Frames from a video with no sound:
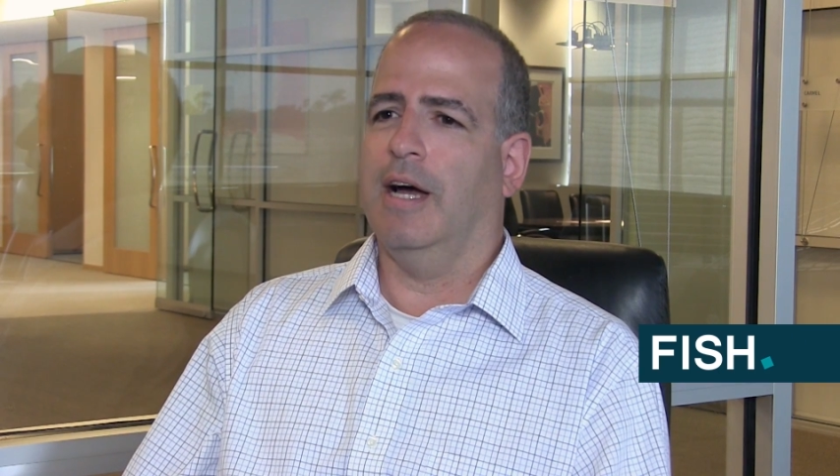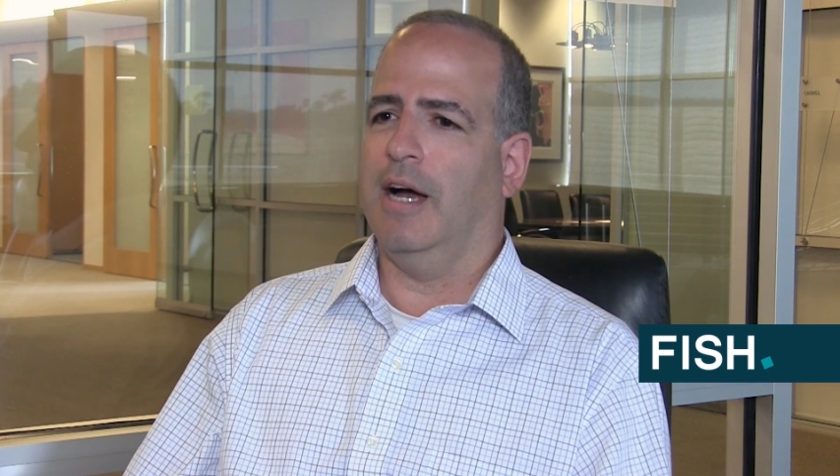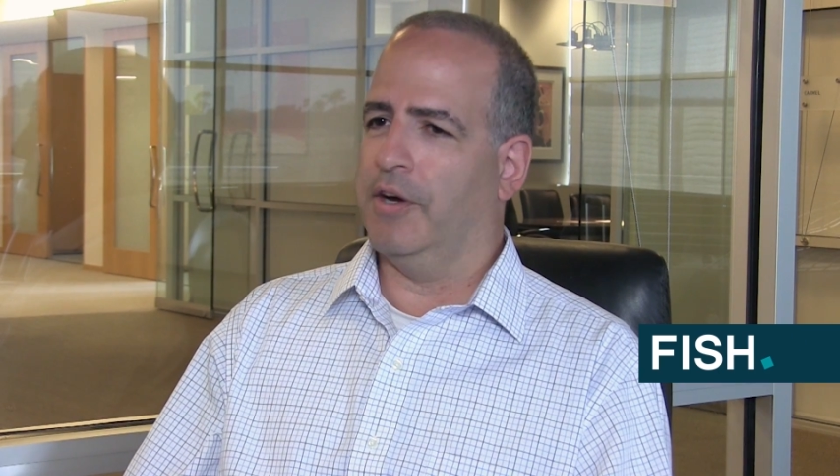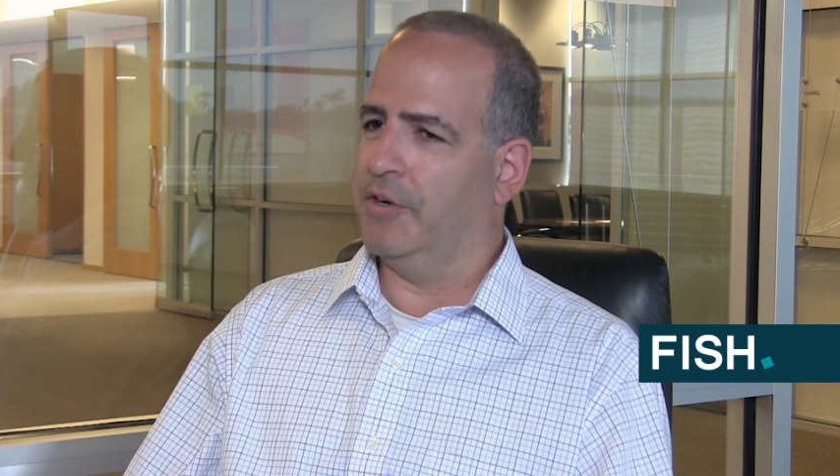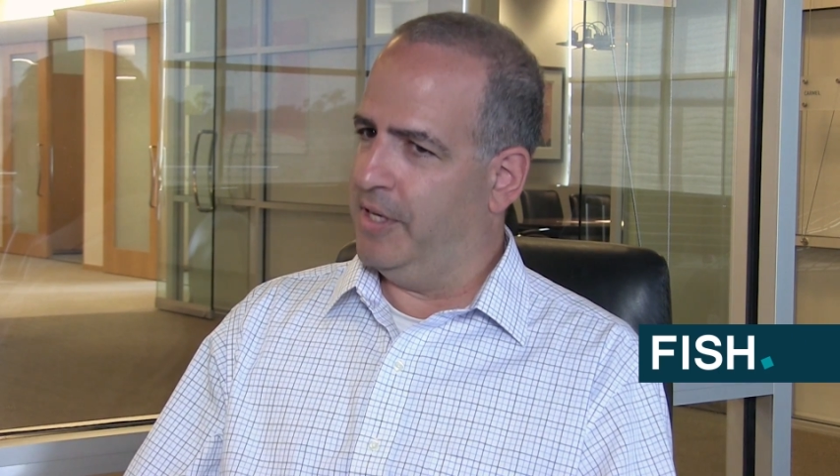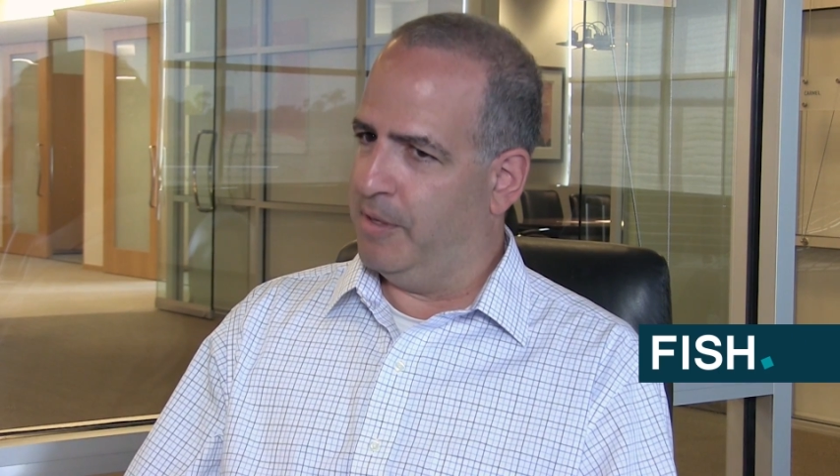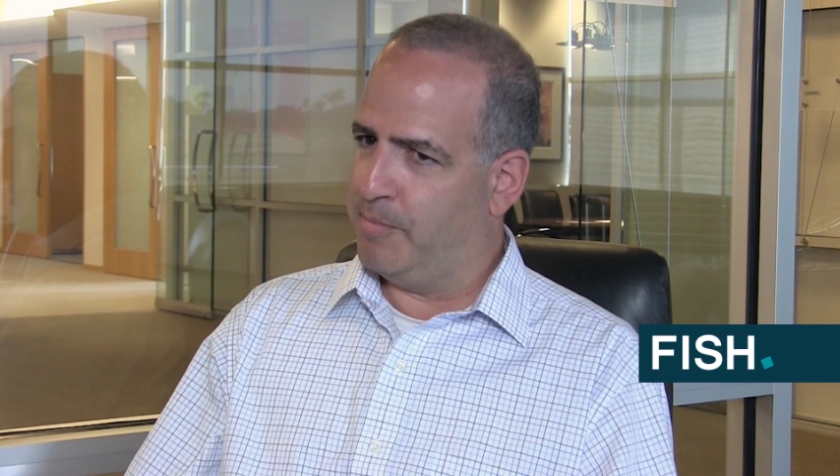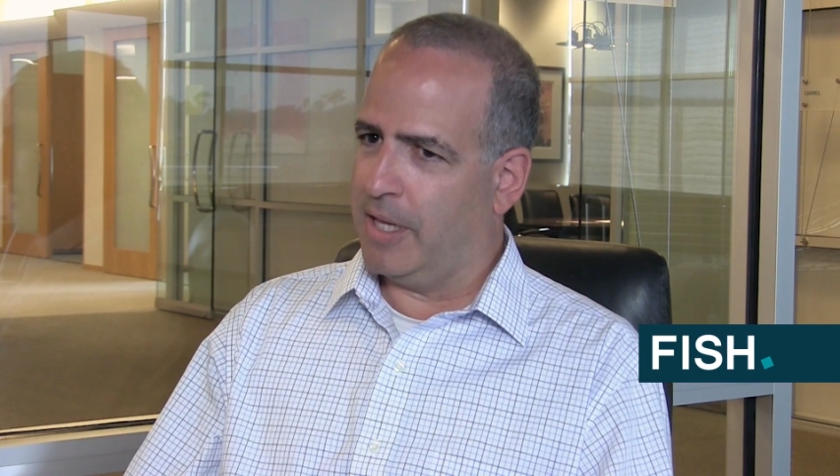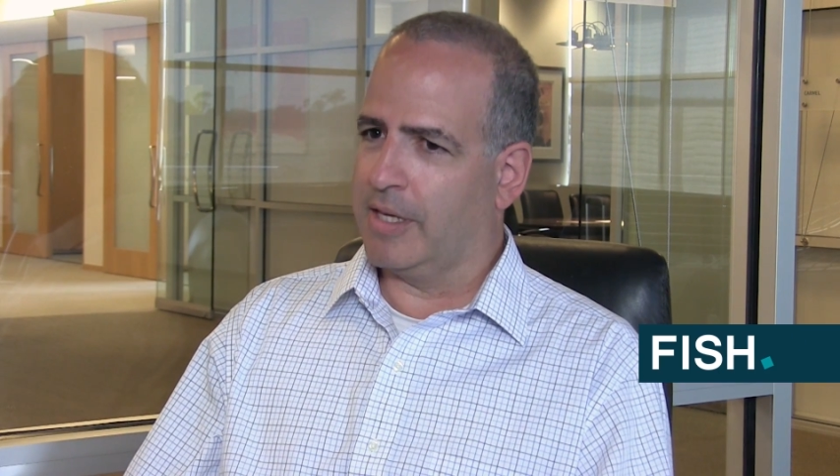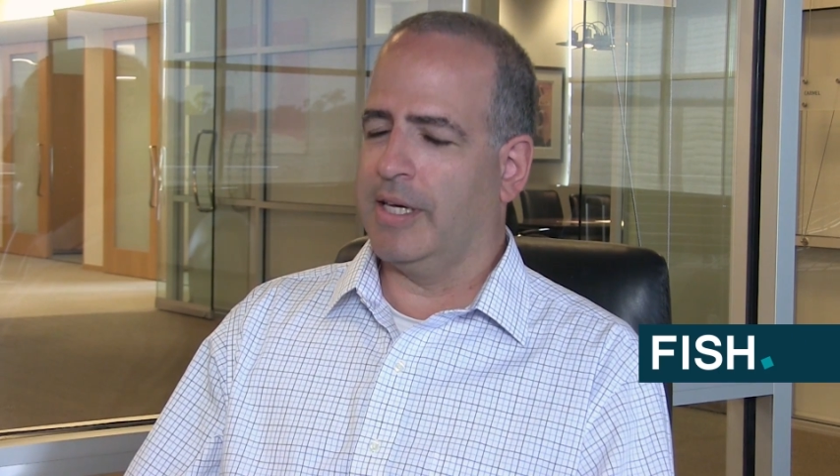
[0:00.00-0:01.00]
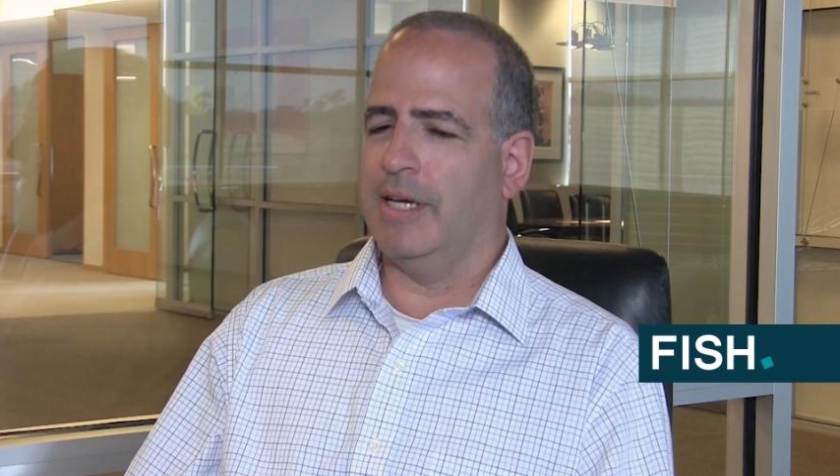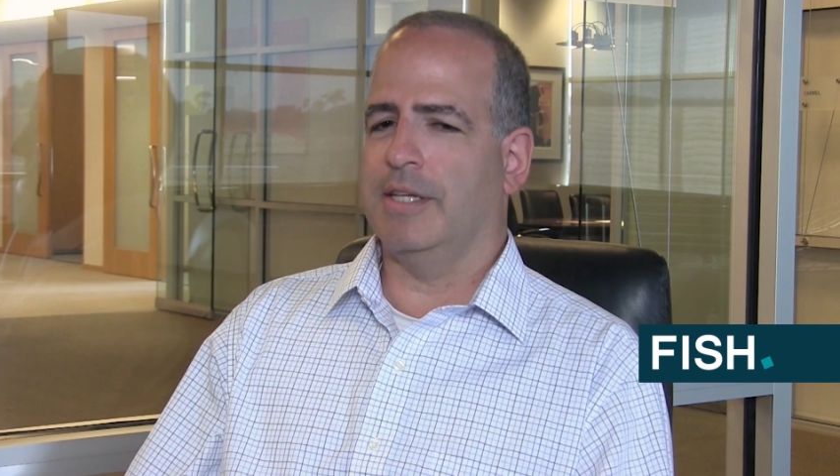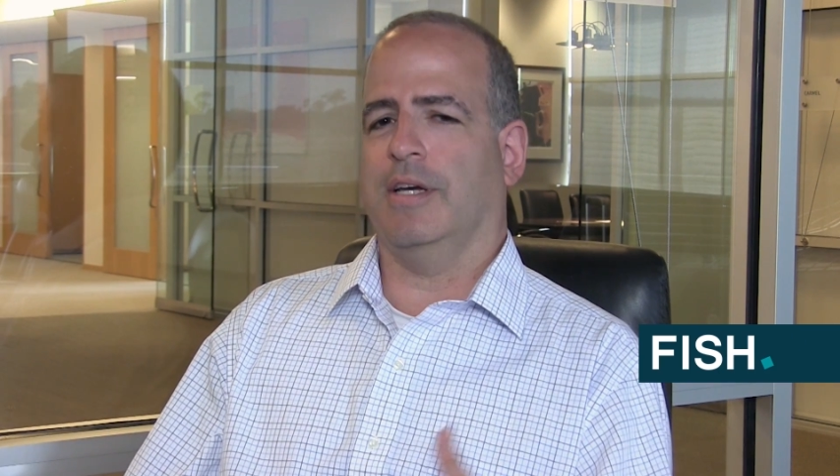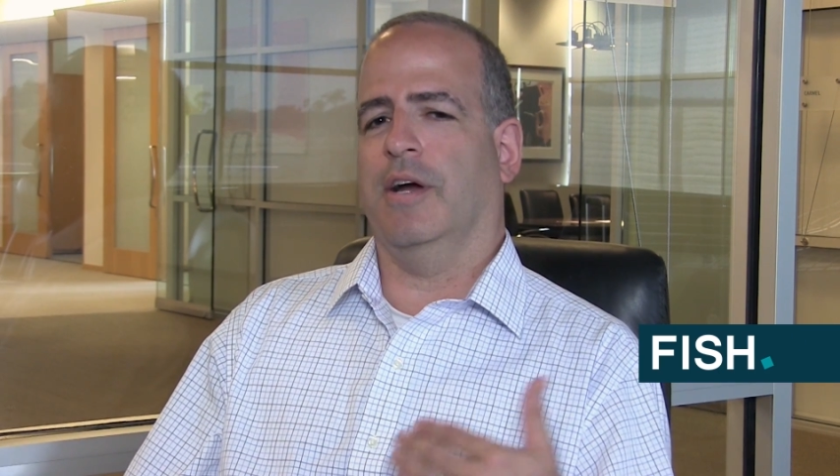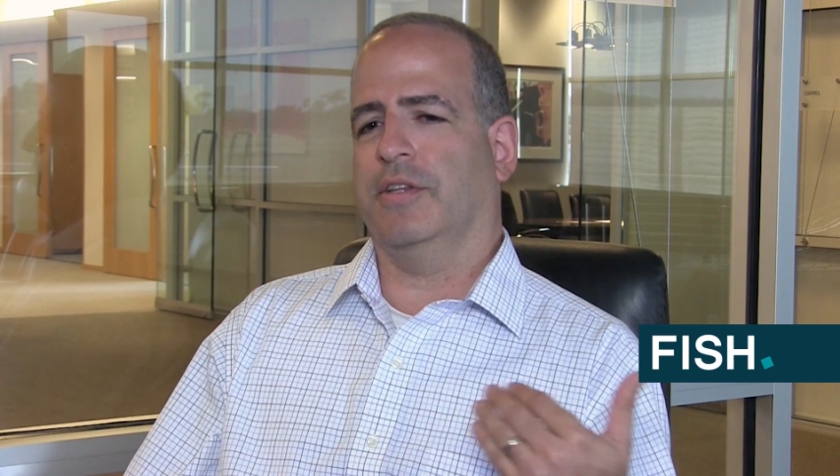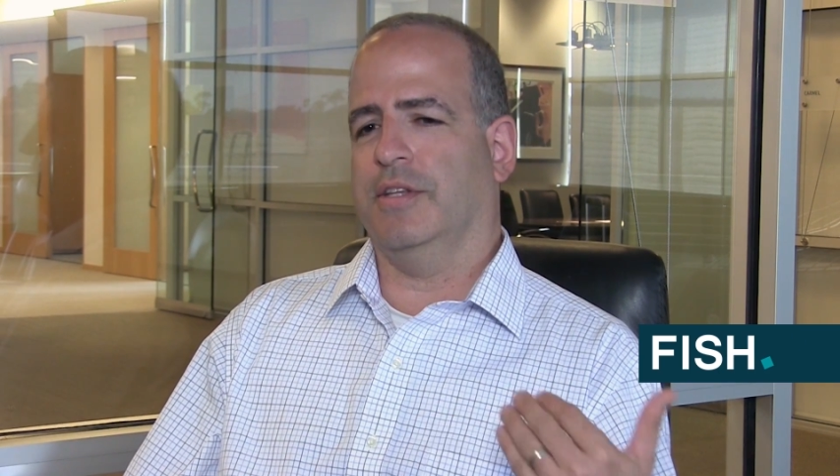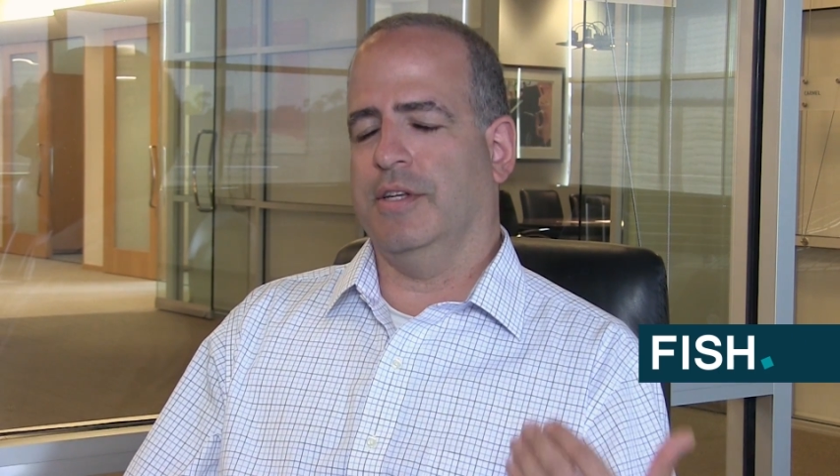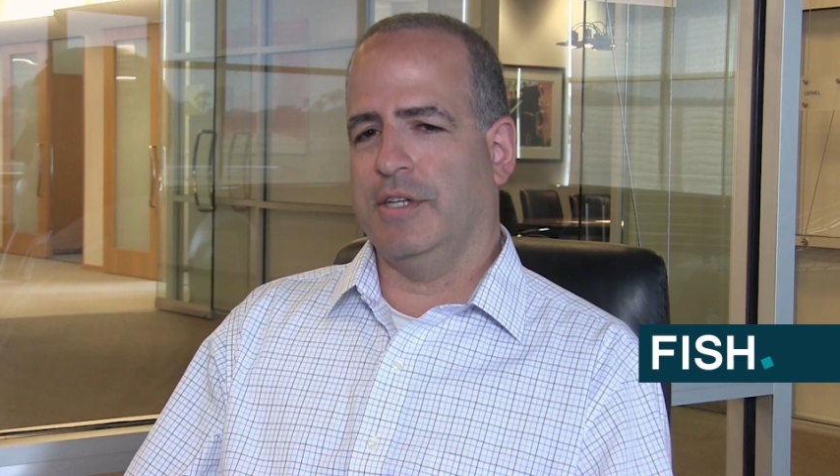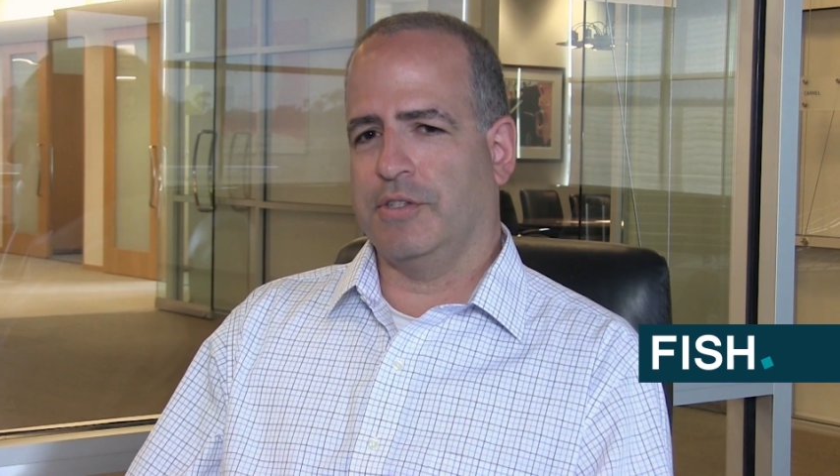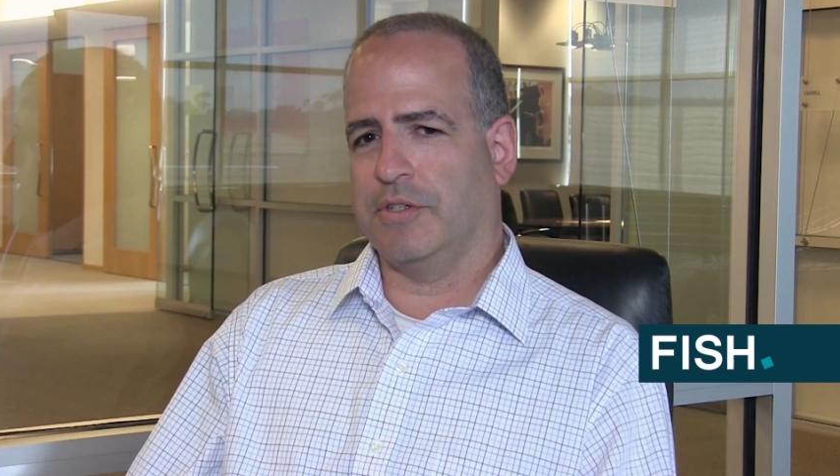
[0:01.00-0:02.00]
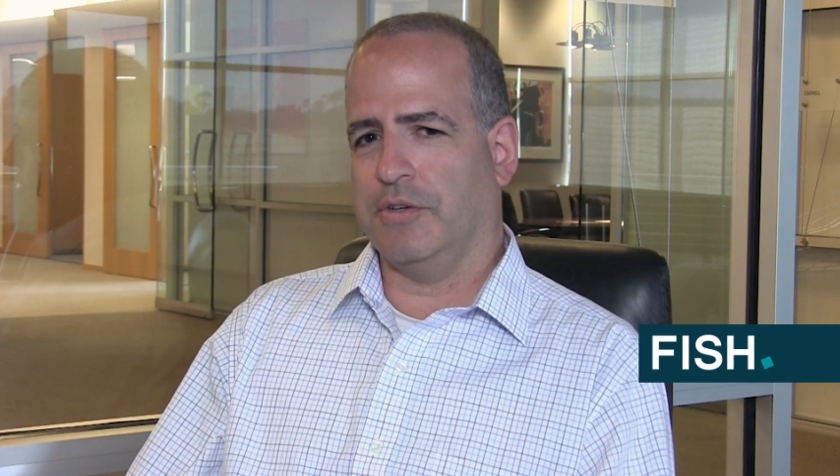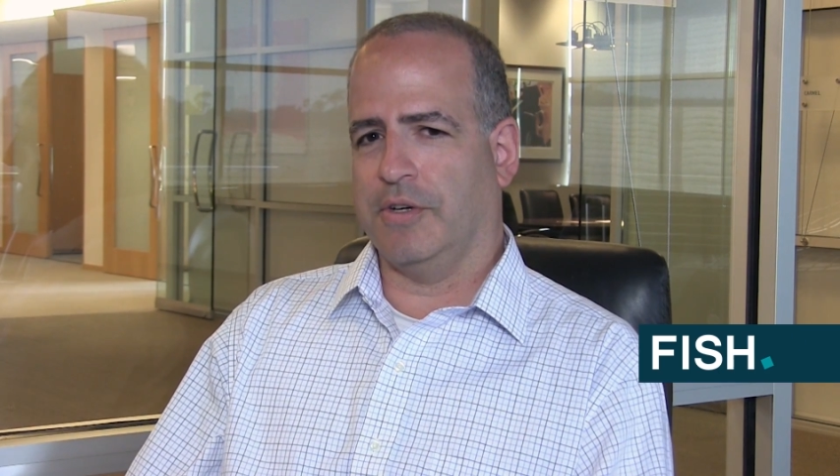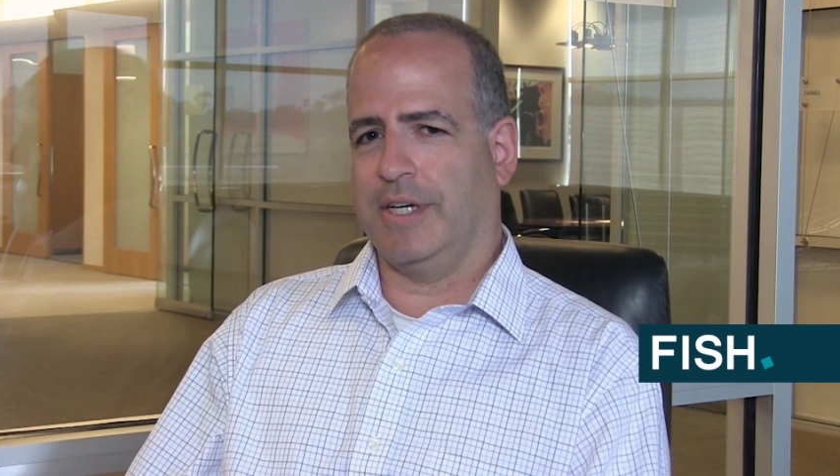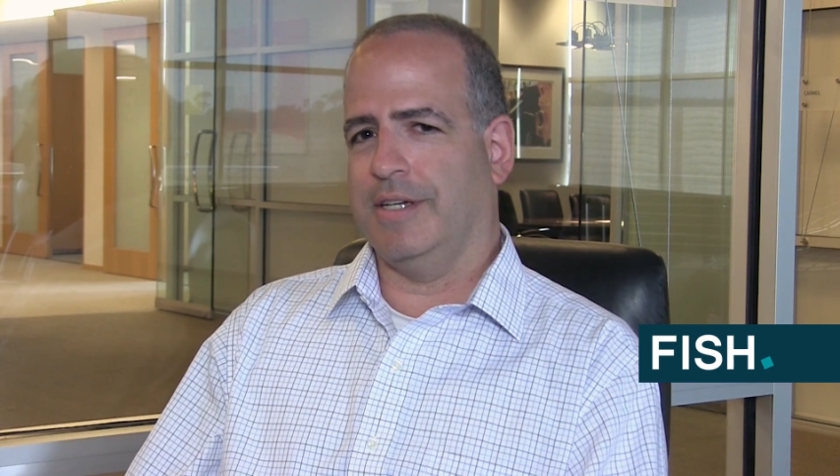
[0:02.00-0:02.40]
I argued the appellate case, I argued the district court